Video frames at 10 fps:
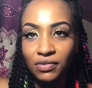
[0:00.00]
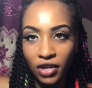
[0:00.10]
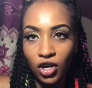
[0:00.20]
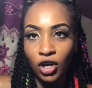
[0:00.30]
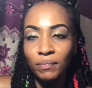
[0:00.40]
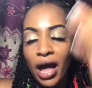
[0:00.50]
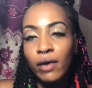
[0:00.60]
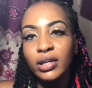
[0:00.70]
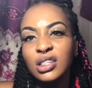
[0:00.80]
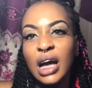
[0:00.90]
video. I know
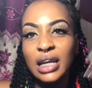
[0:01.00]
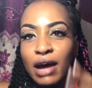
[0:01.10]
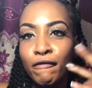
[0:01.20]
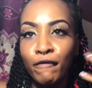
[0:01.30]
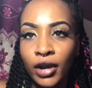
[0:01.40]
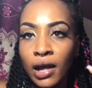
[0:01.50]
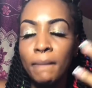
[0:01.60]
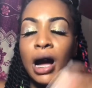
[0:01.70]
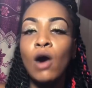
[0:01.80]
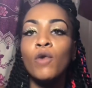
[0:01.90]
it's not that funny,
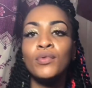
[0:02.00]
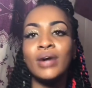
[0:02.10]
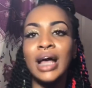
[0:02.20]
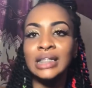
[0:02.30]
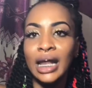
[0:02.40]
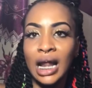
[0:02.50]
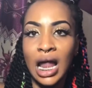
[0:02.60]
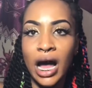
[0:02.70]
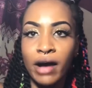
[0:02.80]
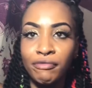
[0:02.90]
but I hope you guys had a
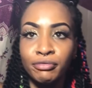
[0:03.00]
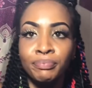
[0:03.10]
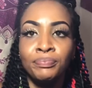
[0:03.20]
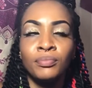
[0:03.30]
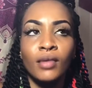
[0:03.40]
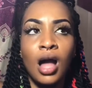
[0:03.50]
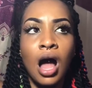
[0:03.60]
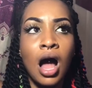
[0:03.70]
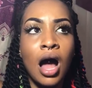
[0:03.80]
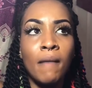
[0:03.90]
laugh.
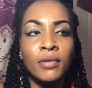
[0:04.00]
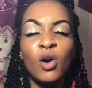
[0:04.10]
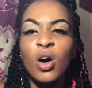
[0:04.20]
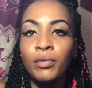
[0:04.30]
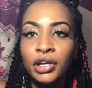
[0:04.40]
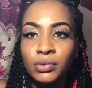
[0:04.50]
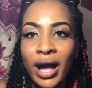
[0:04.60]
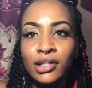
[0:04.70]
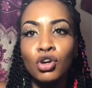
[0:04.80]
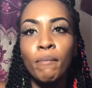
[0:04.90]
The only reason why
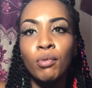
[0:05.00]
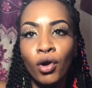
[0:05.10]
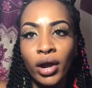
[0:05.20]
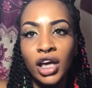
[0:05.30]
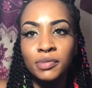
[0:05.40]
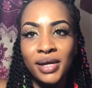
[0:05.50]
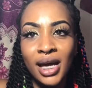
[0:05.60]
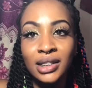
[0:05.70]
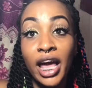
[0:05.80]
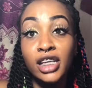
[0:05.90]
it's so boring is
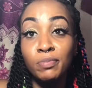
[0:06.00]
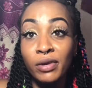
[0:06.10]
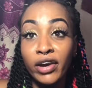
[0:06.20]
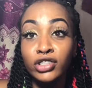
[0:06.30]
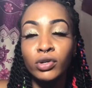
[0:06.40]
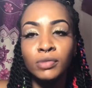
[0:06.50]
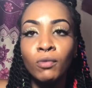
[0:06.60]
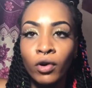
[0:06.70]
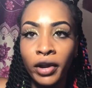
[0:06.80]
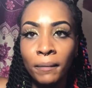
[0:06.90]
because the experience was
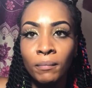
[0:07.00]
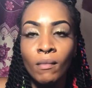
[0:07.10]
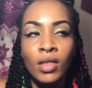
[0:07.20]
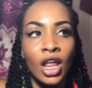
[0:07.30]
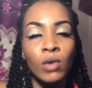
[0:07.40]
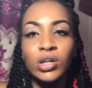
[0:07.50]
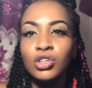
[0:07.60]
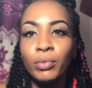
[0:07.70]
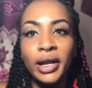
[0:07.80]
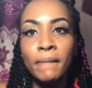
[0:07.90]
boring. It
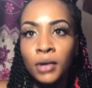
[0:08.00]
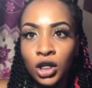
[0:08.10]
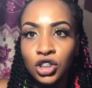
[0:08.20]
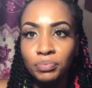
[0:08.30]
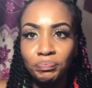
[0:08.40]
wasn't really much.